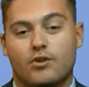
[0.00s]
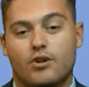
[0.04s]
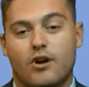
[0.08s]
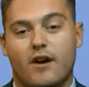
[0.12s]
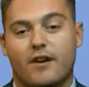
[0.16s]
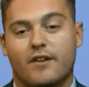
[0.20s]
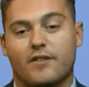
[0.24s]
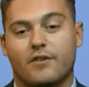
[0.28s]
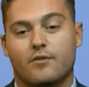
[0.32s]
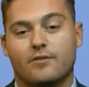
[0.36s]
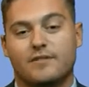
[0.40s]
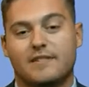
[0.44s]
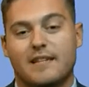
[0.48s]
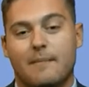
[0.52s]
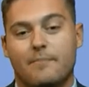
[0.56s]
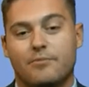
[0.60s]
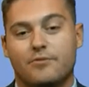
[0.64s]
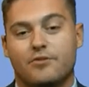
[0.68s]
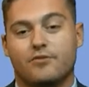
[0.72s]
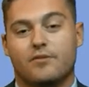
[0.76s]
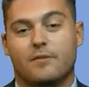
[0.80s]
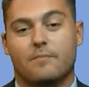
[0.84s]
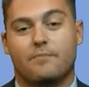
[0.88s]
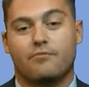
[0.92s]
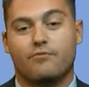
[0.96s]
talking those
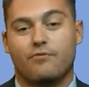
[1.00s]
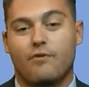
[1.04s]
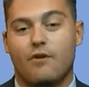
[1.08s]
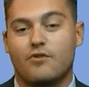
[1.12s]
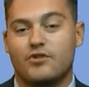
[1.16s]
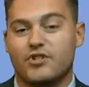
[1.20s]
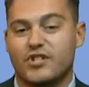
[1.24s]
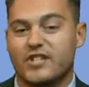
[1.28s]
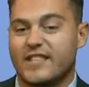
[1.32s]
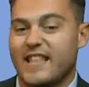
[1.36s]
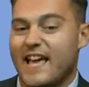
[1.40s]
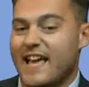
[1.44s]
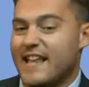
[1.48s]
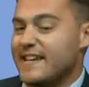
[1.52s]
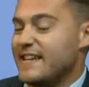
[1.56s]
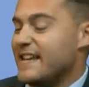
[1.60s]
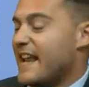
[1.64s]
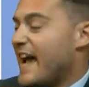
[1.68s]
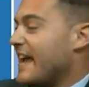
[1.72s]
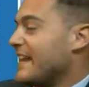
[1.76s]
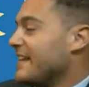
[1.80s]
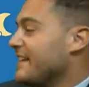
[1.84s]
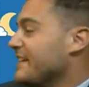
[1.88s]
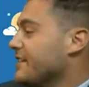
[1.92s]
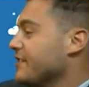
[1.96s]
temperatures approaching that
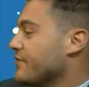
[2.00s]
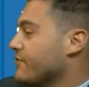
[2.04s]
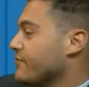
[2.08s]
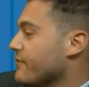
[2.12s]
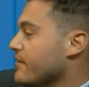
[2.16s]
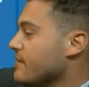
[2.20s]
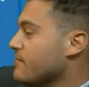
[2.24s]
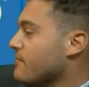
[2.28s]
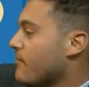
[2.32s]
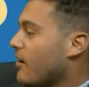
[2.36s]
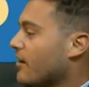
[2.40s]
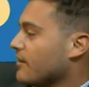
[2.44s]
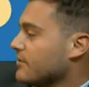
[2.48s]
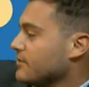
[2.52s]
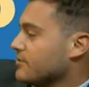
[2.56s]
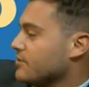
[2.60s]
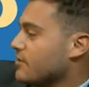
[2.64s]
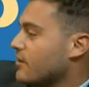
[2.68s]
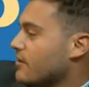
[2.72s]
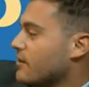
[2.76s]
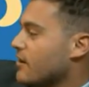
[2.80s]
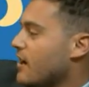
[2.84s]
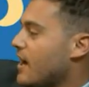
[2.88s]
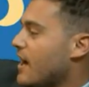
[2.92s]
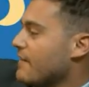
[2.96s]
90 degree mark. So
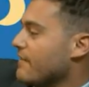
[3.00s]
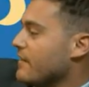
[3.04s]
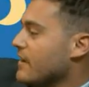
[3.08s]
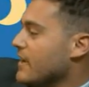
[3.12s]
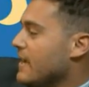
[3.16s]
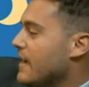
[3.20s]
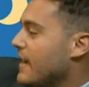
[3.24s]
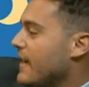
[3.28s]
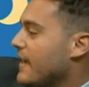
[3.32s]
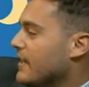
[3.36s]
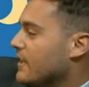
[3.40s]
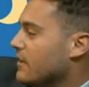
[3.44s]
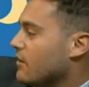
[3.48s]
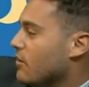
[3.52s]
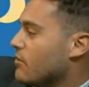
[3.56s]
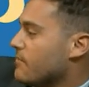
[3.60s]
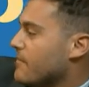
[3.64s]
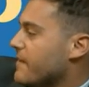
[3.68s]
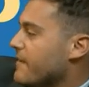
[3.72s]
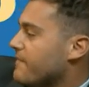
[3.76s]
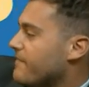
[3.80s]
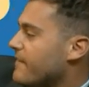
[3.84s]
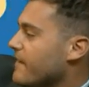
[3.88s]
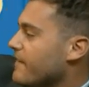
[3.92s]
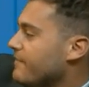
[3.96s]
starting off in the low to
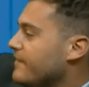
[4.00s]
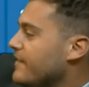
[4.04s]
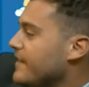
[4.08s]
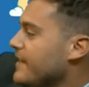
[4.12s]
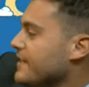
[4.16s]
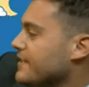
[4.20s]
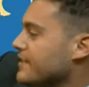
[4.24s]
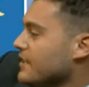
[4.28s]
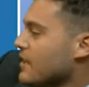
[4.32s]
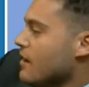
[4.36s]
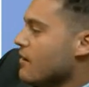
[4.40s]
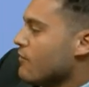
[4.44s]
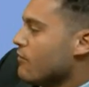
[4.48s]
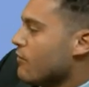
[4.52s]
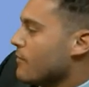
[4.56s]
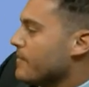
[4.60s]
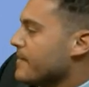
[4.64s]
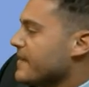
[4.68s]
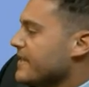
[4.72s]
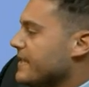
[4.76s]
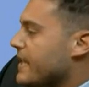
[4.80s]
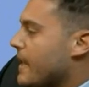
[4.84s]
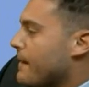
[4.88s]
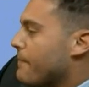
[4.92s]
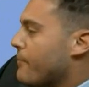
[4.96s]
mid 50s, we'll
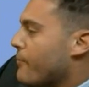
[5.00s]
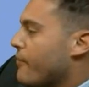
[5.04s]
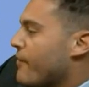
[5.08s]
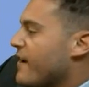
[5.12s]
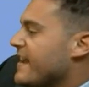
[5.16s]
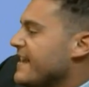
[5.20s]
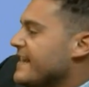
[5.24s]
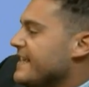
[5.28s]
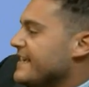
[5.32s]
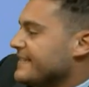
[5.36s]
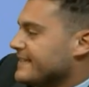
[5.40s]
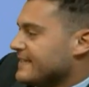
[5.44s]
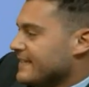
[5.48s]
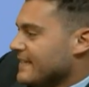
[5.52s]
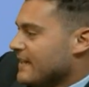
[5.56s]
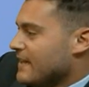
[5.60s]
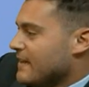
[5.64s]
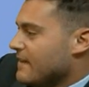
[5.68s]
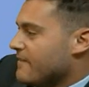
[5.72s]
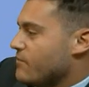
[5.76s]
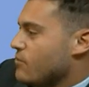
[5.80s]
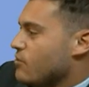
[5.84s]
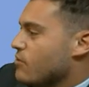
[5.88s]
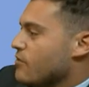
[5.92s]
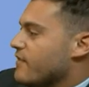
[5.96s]
be in the upper 80s.
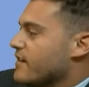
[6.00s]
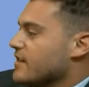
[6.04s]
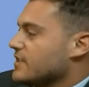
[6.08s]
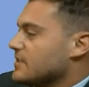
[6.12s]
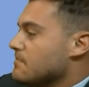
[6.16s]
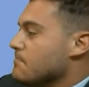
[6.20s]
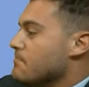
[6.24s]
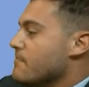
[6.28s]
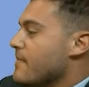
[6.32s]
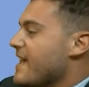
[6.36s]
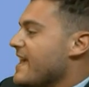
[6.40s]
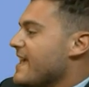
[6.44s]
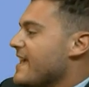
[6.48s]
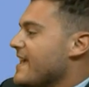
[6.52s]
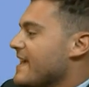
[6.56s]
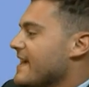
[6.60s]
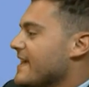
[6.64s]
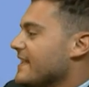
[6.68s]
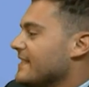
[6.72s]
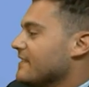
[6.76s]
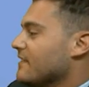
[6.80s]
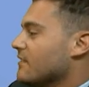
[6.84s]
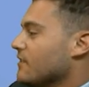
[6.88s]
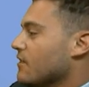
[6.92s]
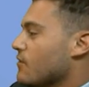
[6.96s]
Few of us may
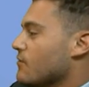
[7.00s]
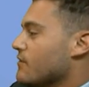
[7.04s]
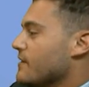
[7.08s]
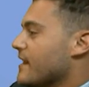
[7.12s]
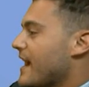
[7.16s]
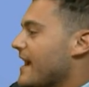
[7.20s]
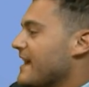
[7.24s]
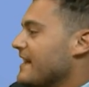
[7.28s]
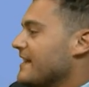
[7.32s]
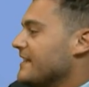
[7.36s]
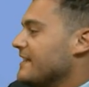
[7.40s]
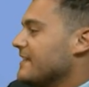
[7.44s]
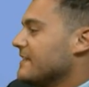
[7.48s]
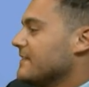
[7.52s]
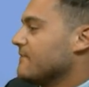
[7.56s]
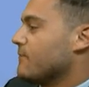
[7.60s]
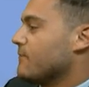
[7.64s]
hit the low 90s